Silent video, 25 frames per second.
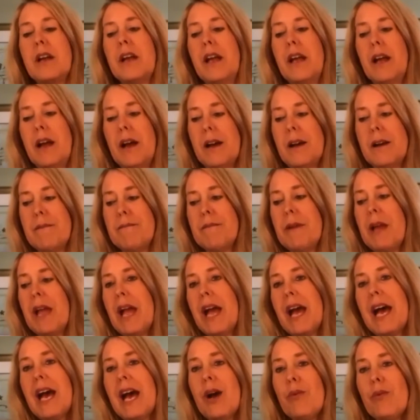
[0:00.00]

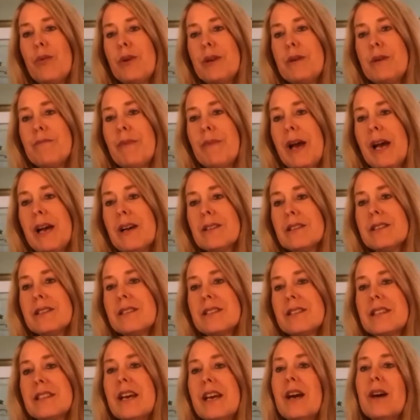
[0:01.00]
how we
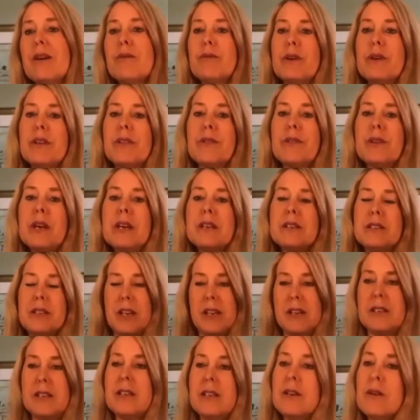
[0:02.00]
balance that with
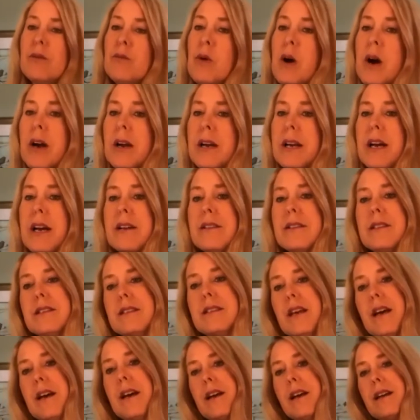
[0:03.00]
taking a walk
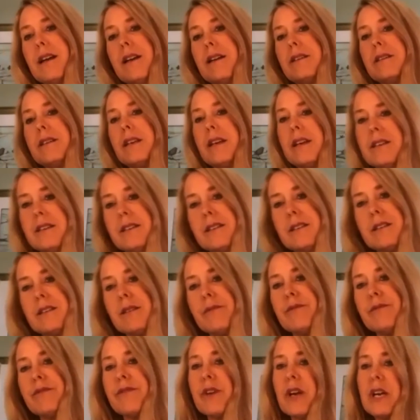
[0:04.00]
outside, getting
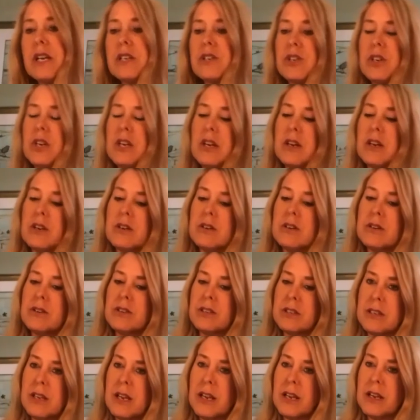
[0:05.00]
some fresh air,
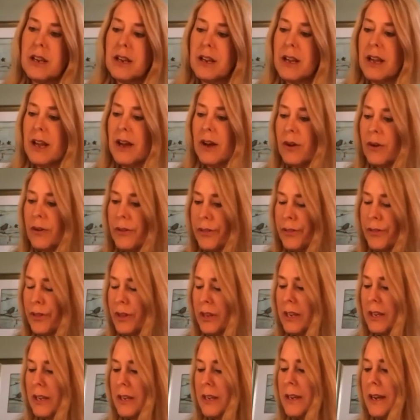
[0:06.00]
staying
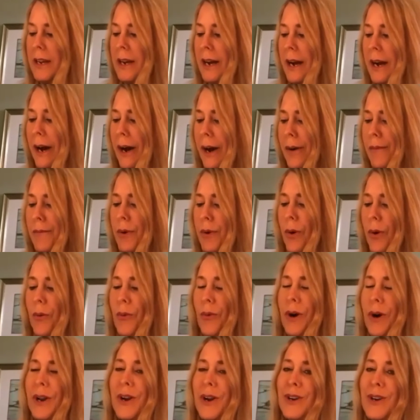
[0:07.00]
healthy.
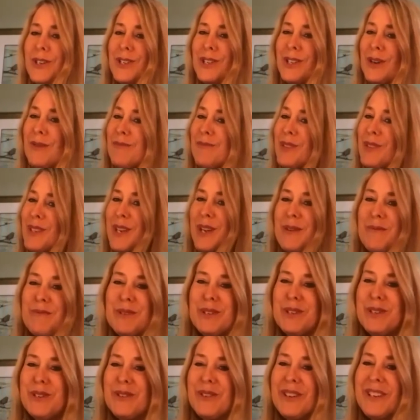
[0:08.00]
What are some
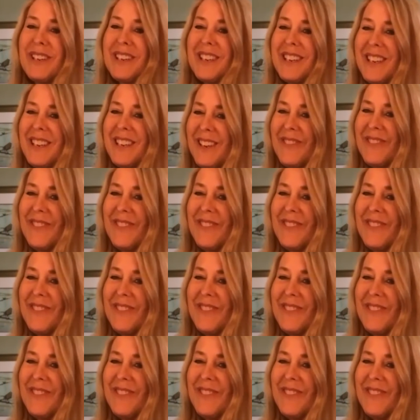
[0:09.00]
tips you can give